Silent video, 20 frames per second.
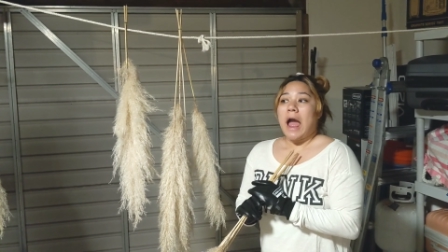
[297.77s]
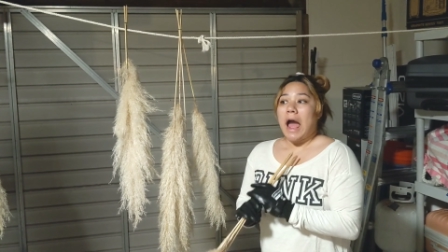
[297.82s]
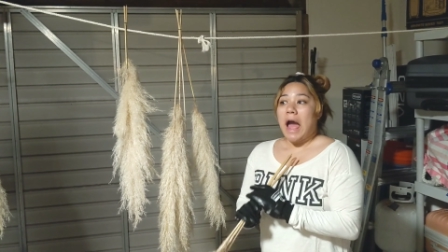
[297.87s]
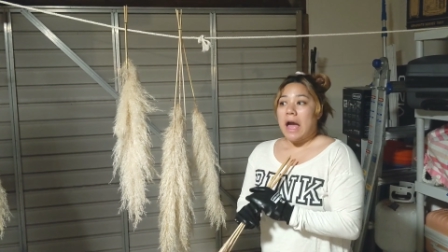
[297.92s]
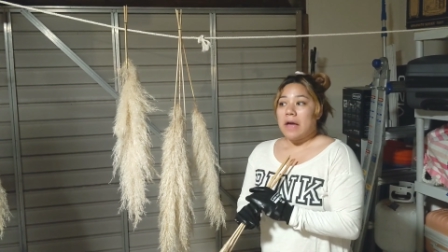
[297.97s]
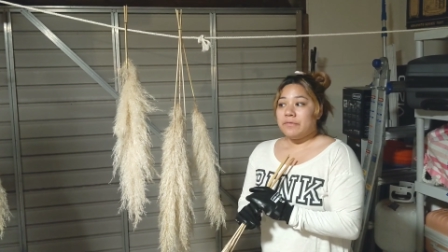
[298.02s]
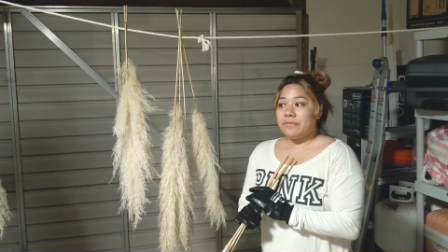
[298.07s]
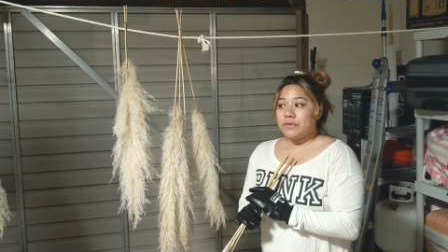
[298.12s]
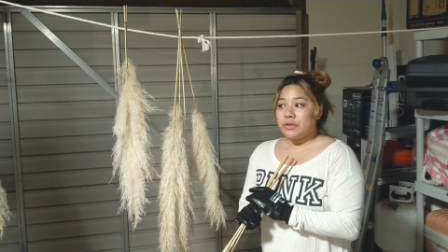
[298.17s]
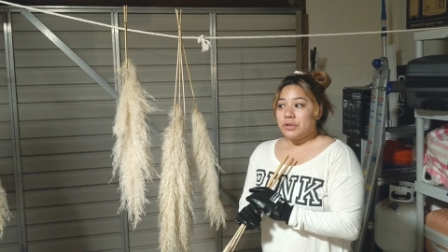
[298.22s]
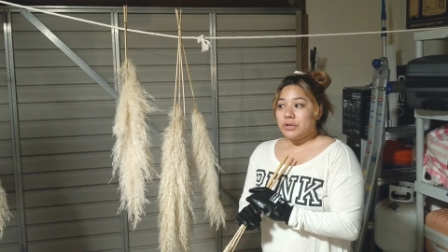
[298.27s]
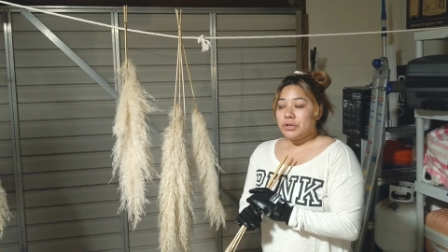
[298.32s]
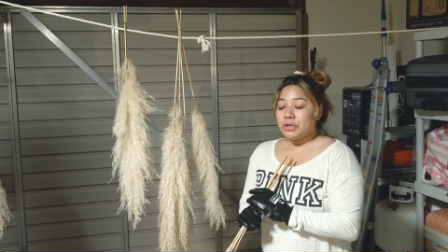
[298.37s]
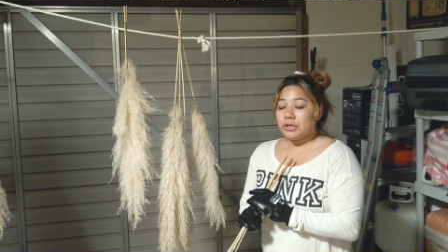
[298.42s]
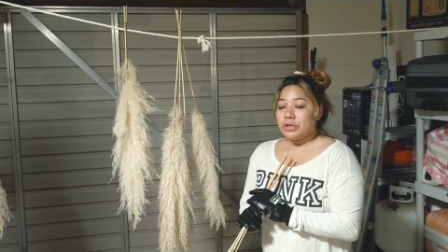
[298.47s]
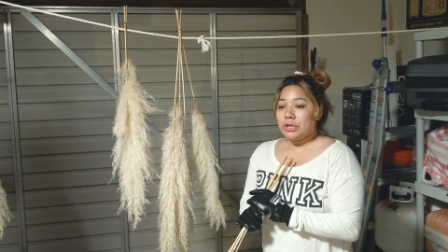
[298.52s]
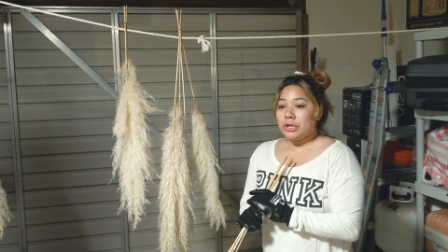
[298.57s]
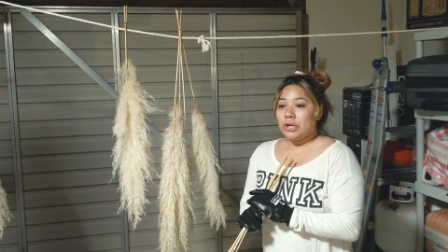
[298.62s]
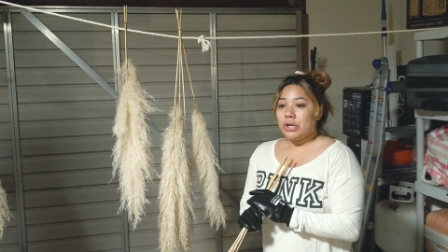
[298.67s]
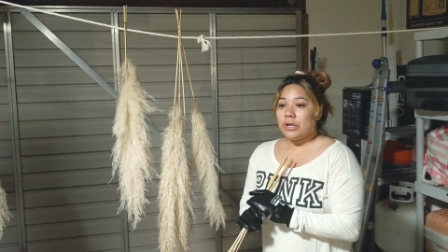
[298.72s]

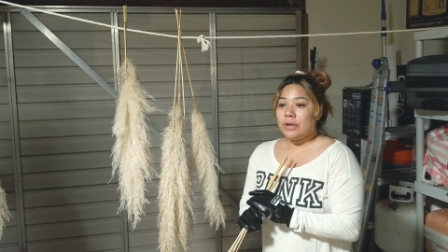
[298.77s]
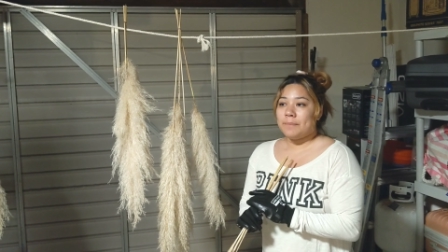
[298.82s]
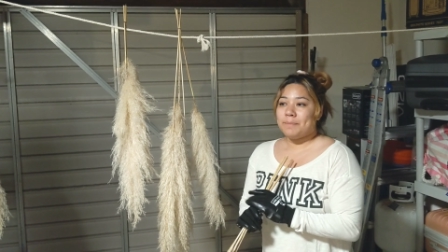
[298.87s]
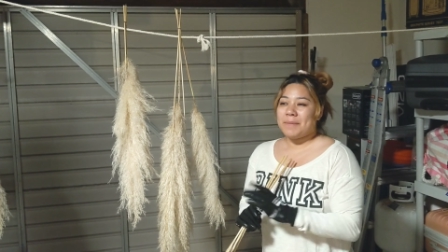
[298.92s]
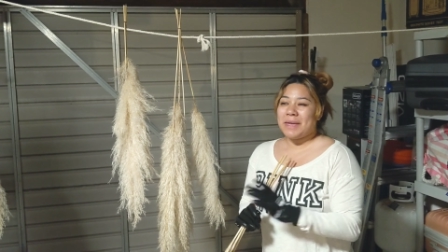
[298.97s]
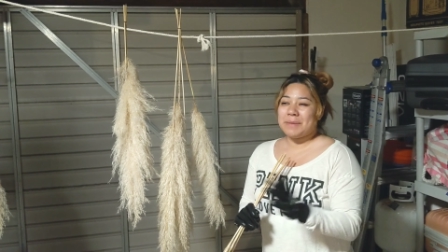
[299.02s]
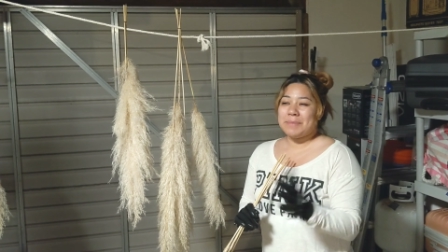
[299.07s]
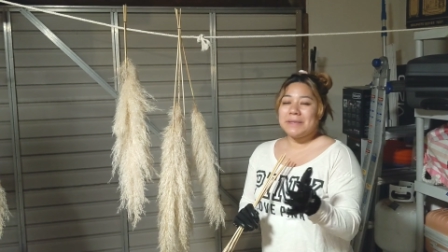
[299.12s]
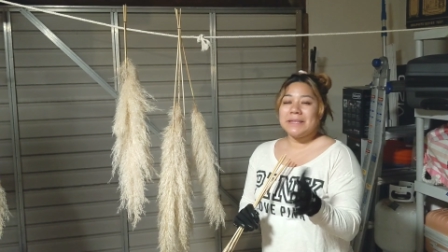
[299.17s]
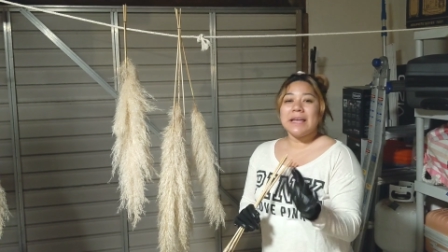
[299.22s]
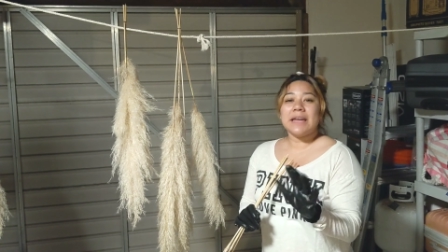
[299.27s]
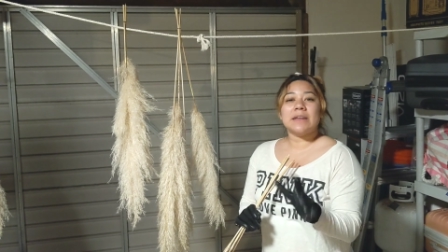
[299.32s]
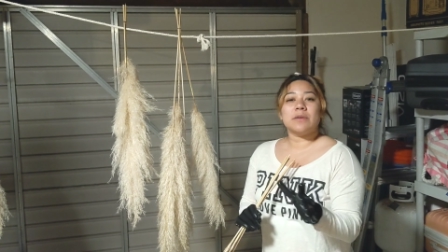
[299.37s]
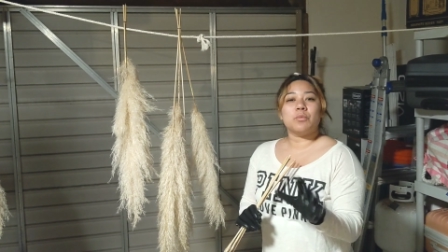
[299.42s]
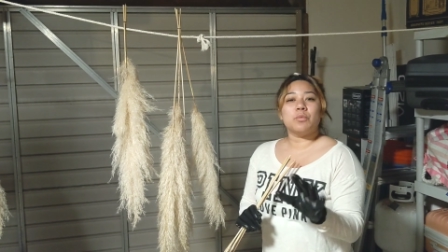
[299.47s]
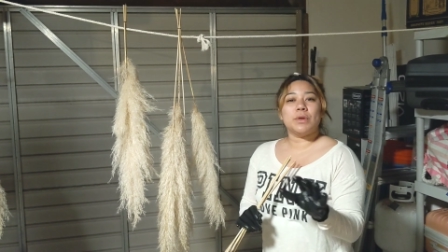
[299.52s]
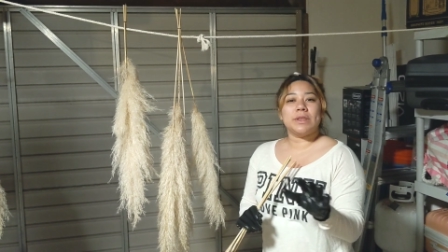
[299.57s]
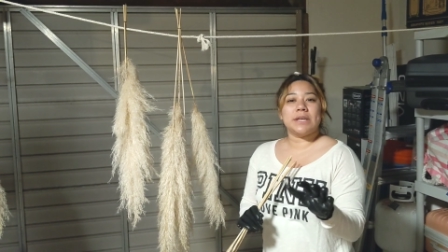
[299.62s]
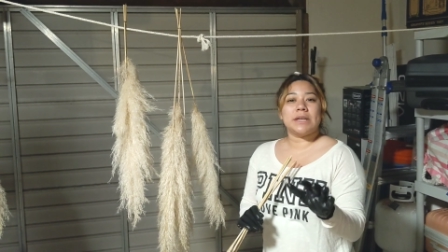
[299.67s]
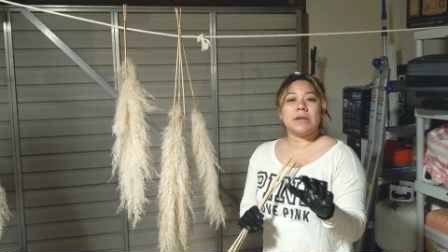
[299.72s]
After maybe like
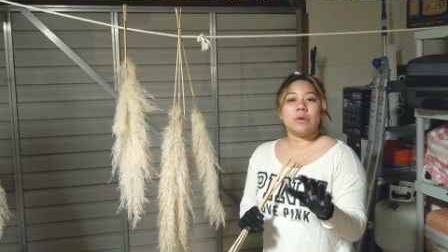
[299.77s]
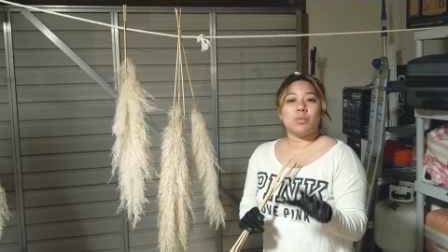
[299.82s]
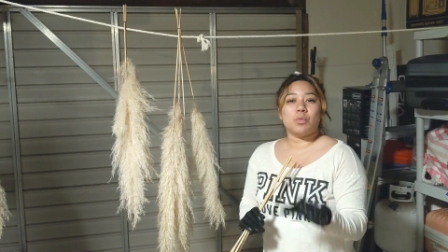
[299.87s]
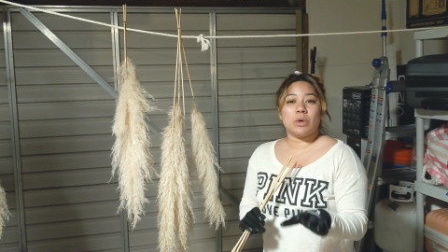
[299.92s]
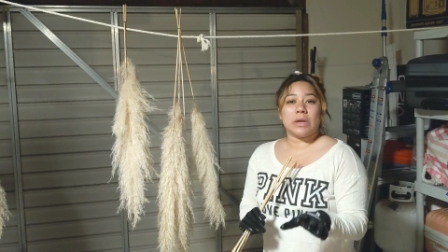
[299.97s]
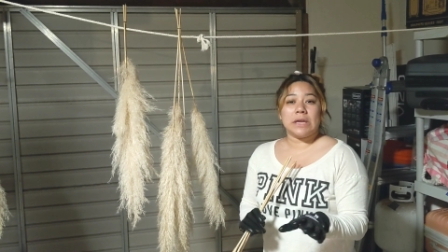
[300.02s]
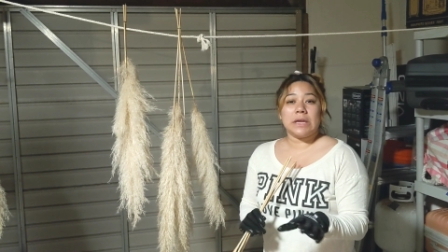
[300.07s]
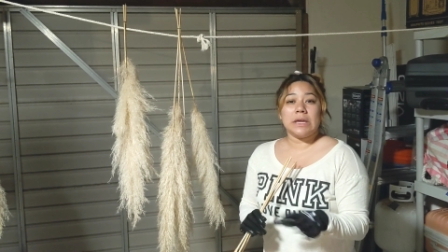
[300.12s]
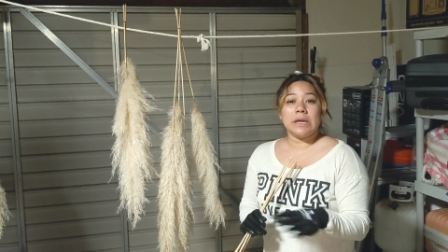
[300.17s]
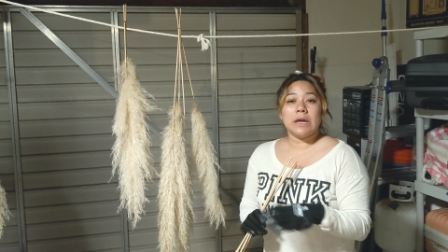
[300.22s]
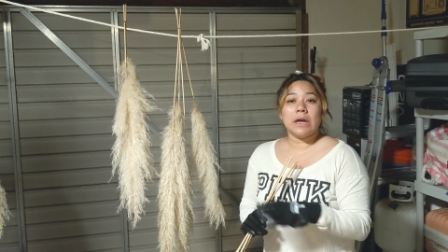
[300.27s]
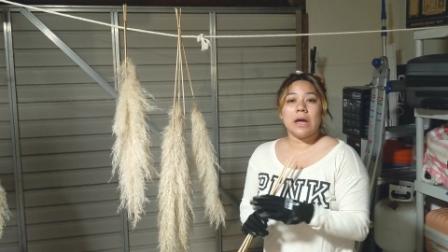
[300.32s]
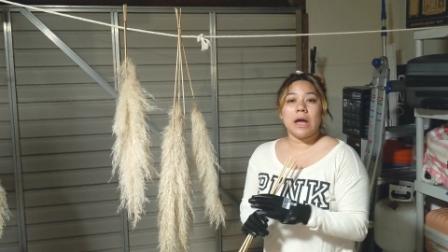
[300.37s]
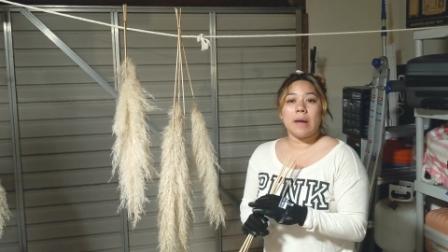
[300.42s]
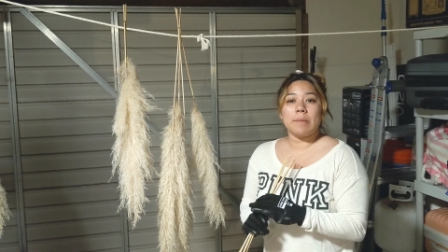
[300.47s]
within a week,